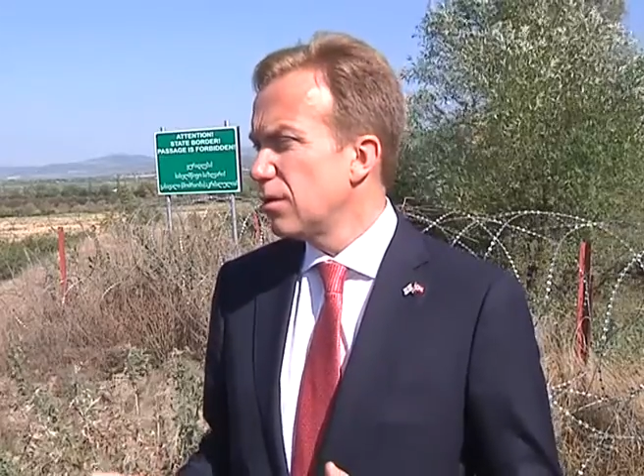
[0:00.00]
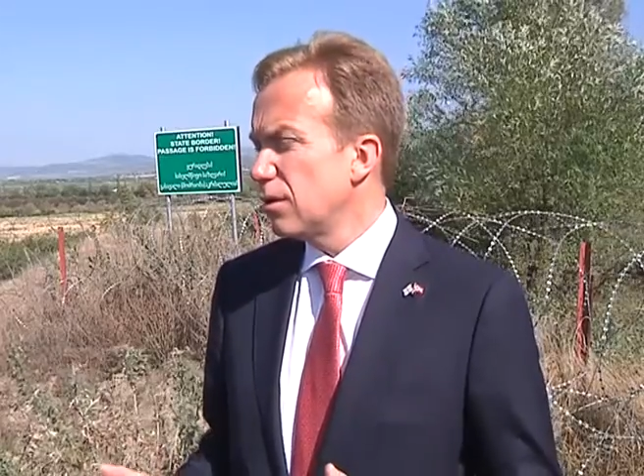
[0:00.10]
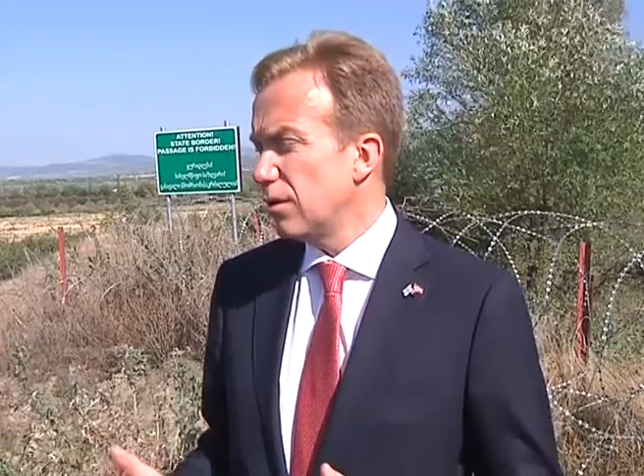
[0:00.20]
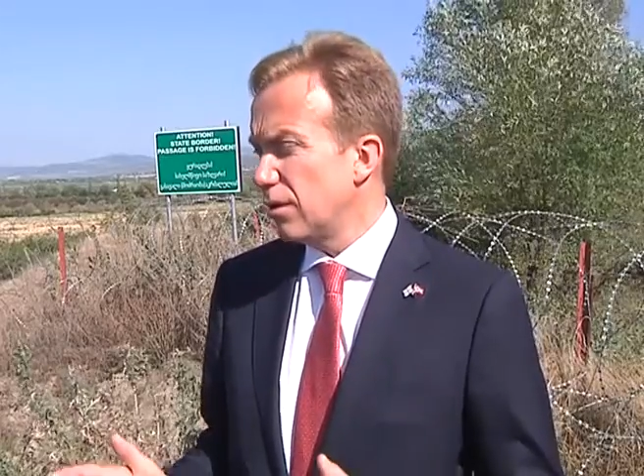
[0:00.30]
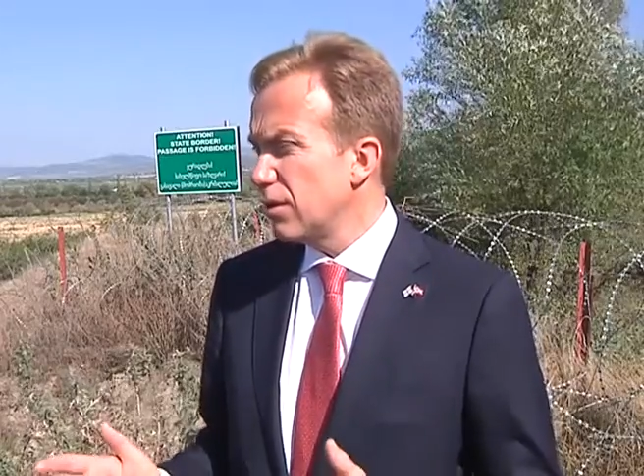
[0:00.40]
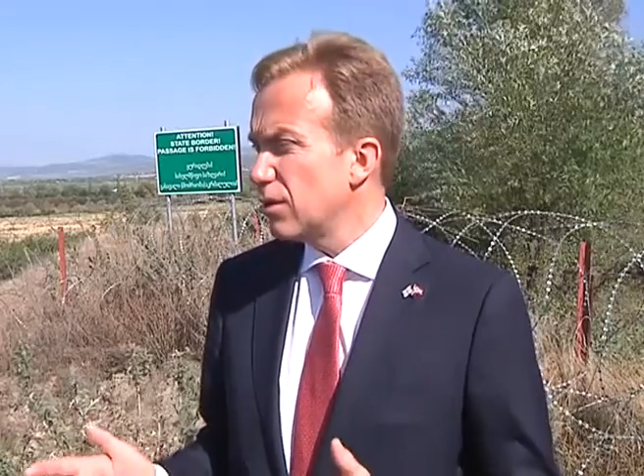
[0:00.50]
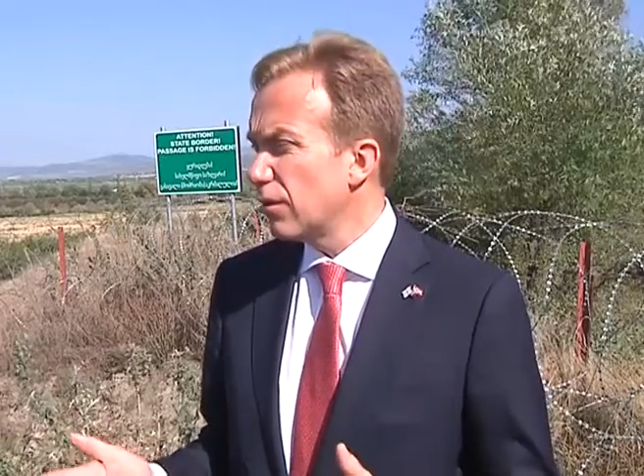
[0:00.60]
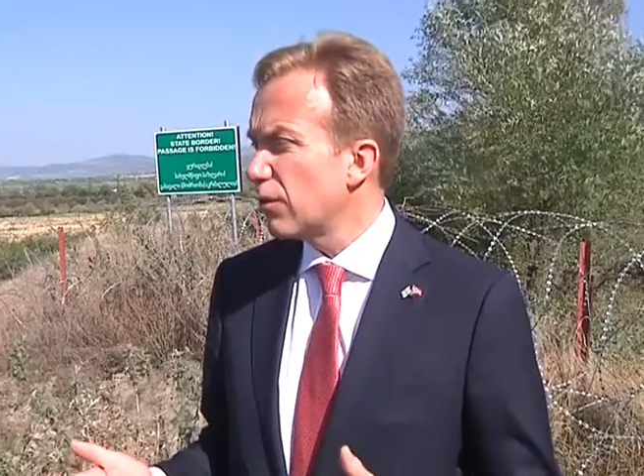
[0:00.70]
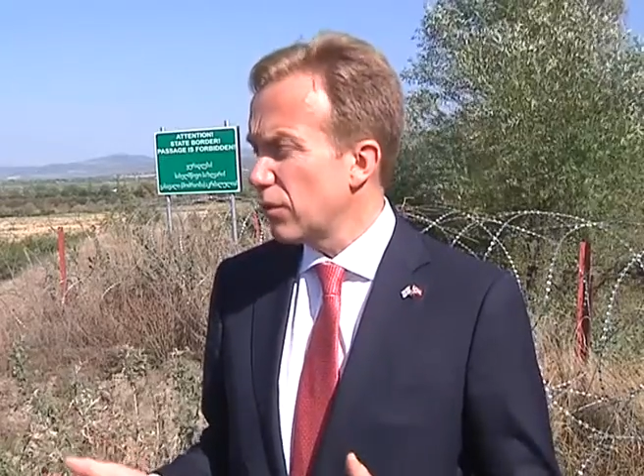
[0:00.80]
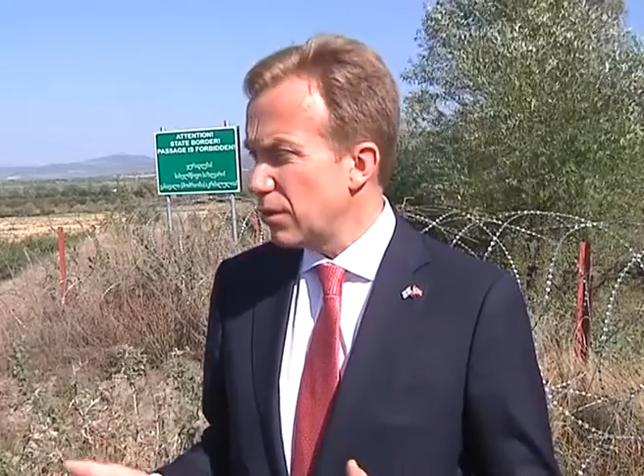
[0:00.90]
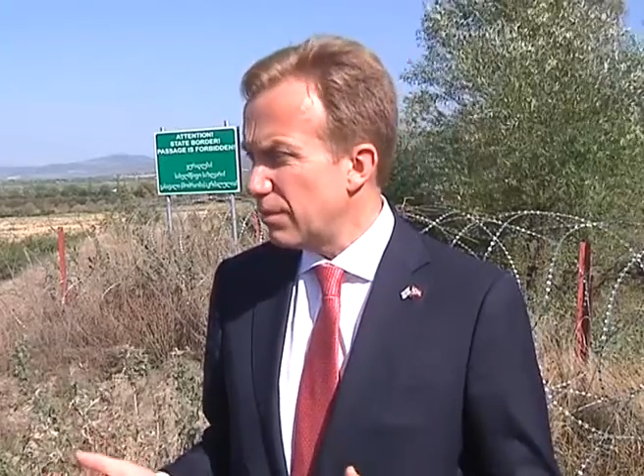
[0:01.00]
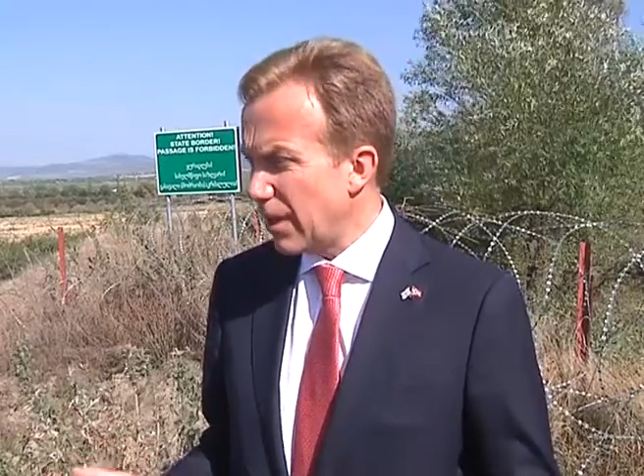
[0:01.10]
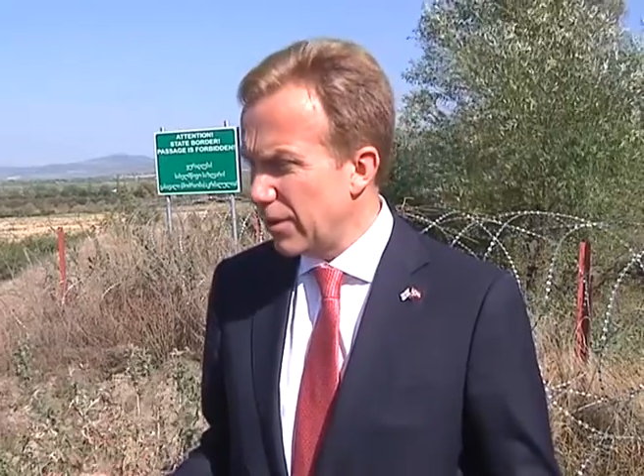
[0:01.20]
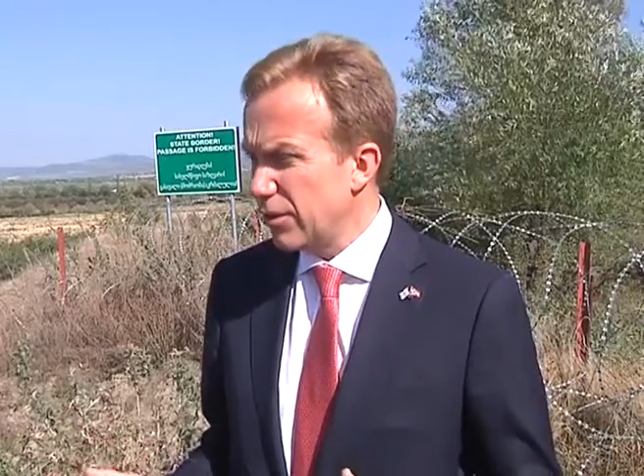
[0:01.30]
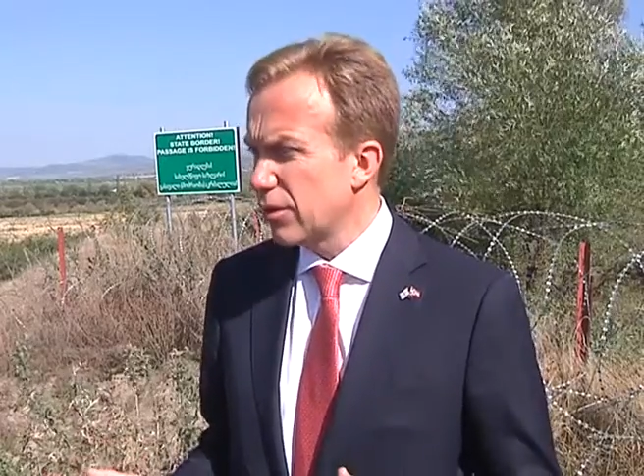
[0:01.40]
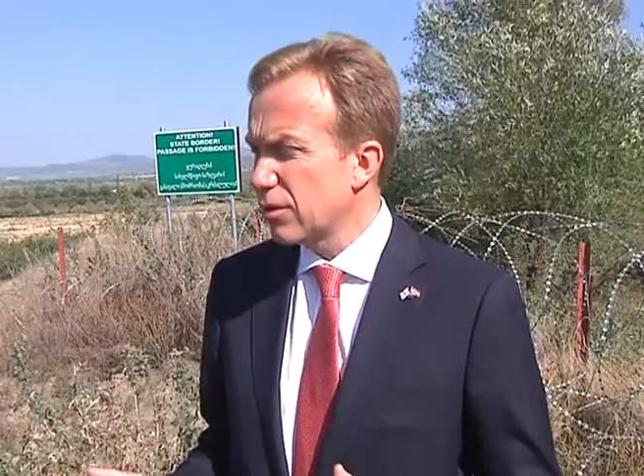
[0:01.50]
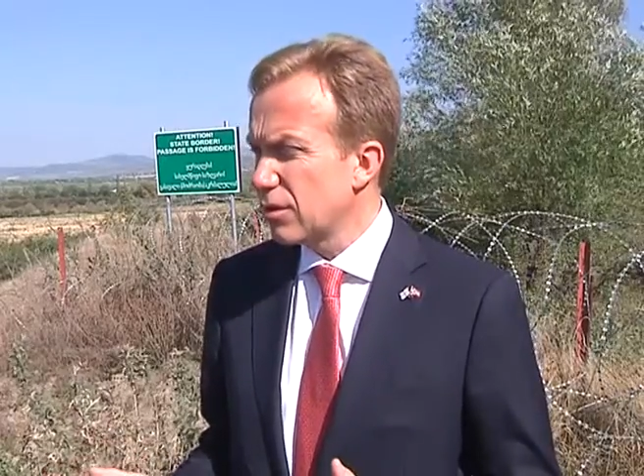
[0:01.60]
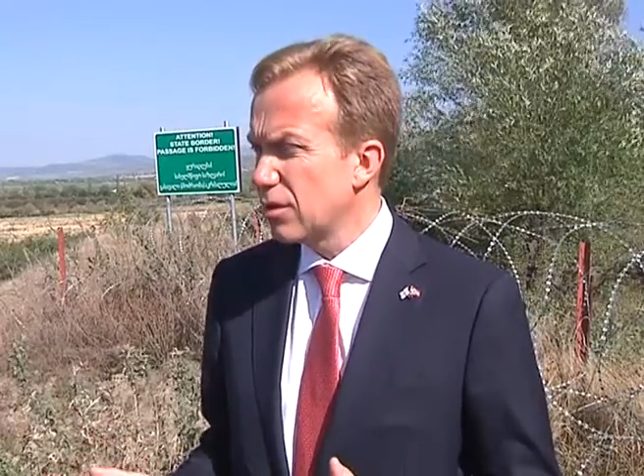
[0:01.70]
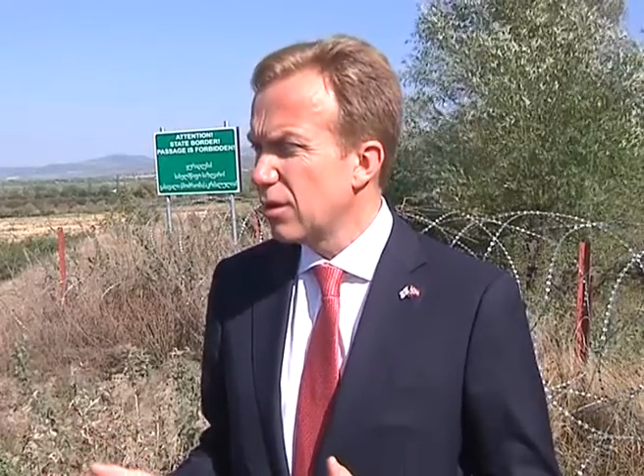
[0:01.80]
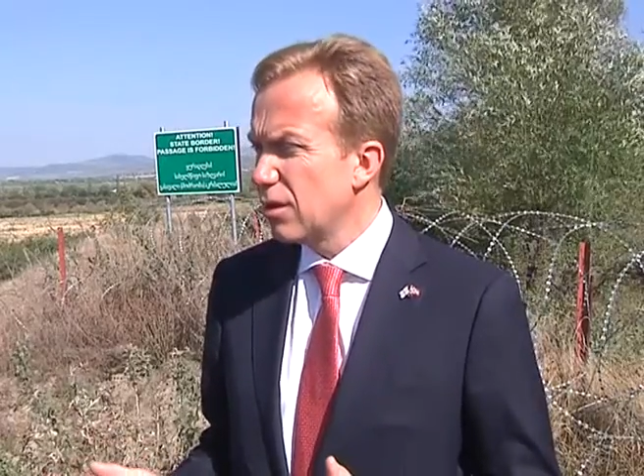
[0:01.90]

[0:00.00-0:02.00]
So there is, of course, a paradox